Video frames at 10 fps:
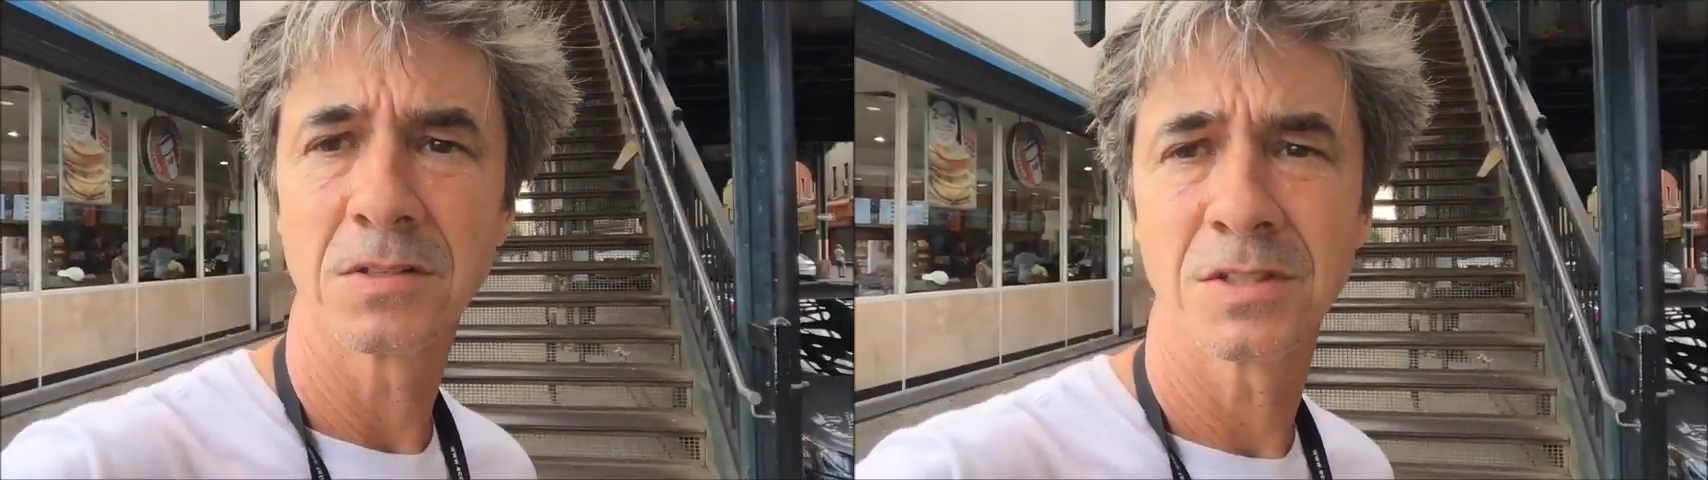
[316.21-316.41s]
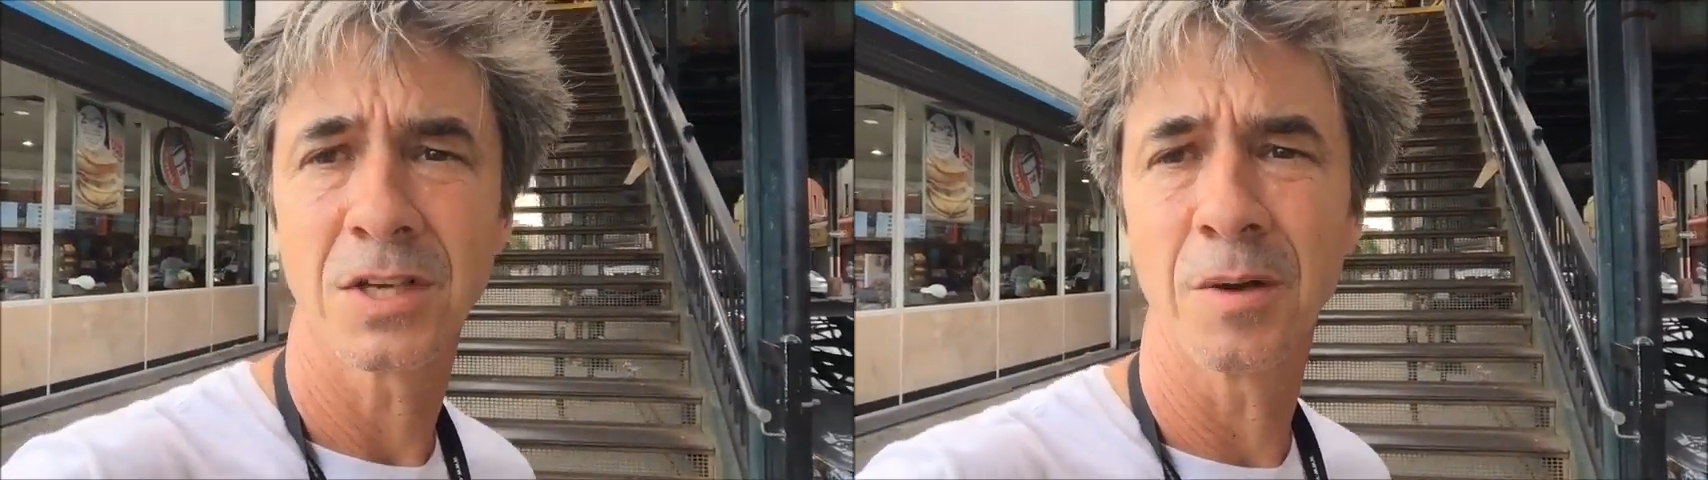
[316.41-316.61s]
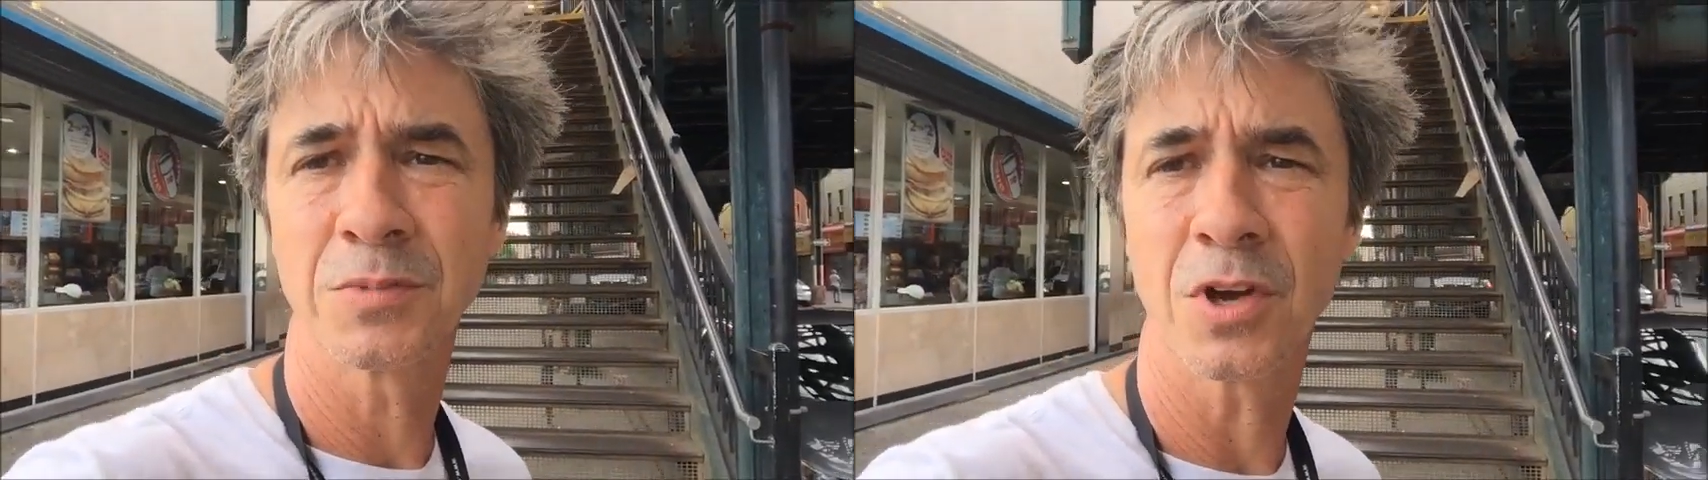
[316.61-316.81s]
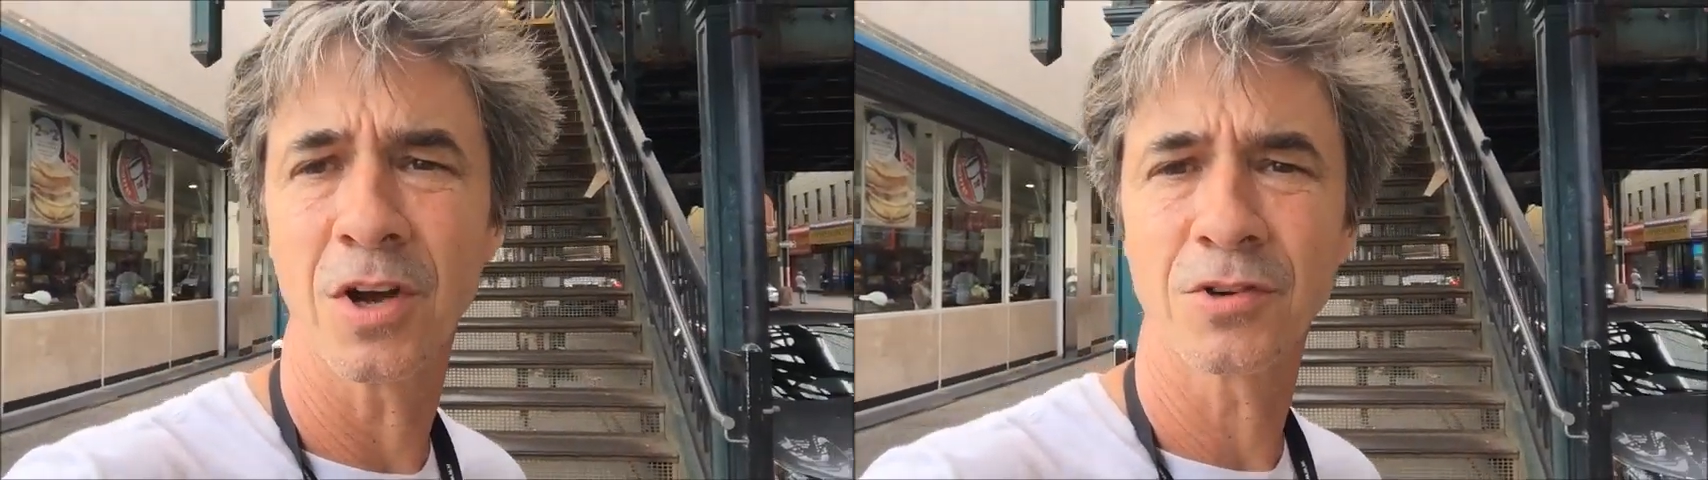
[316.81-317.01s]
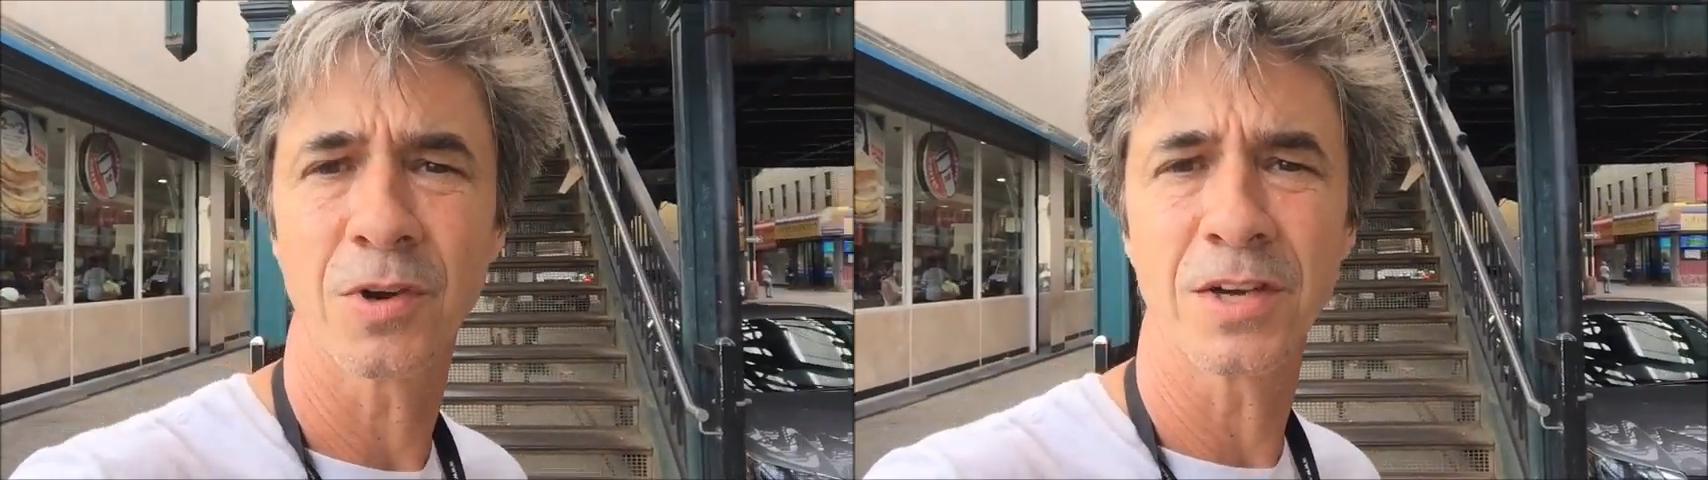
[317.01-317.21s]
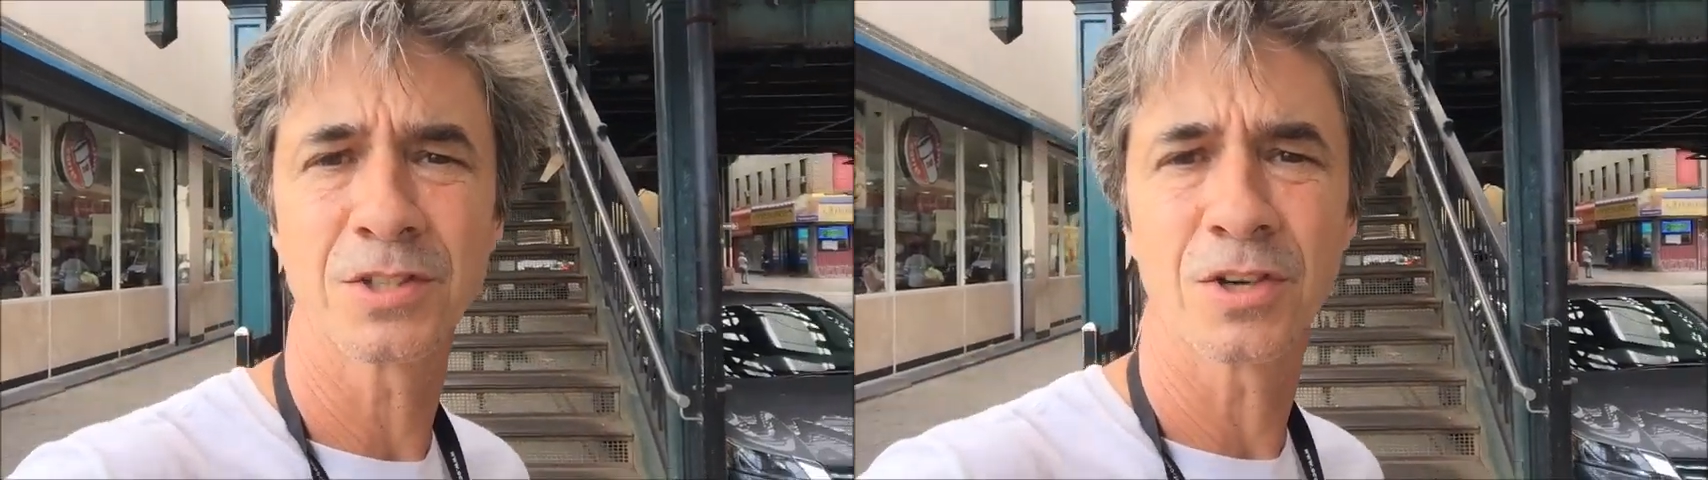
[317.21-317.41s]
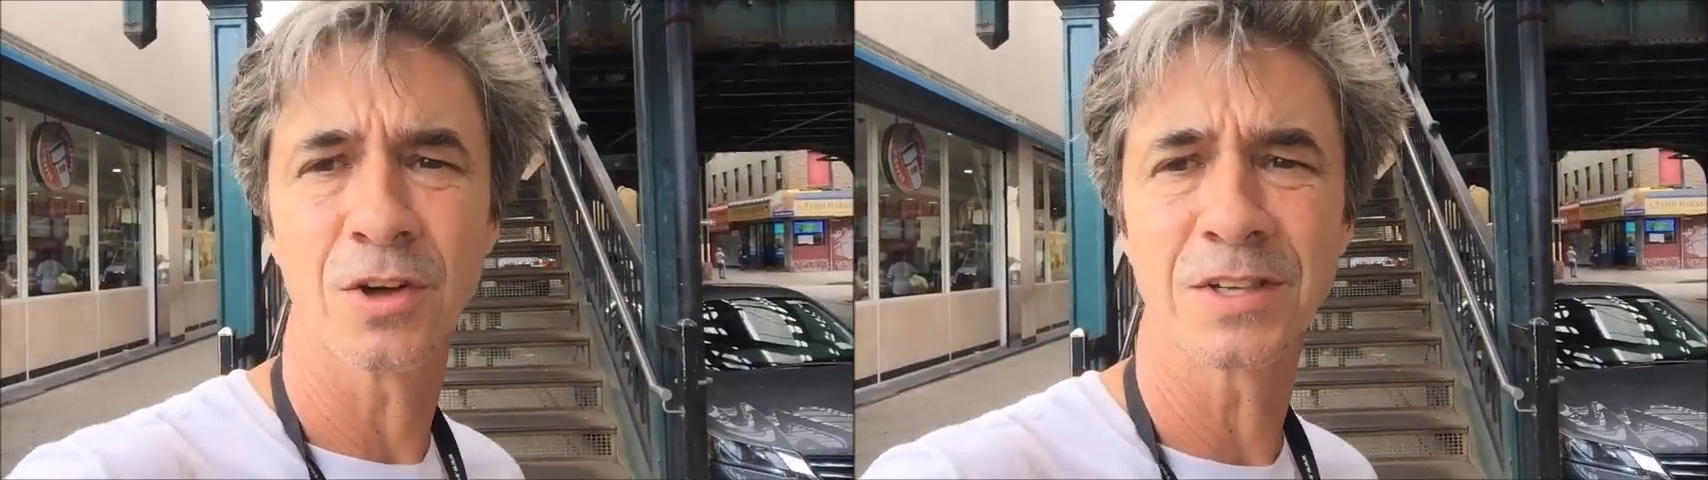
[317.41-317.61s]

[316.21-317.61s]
Some dog trainers call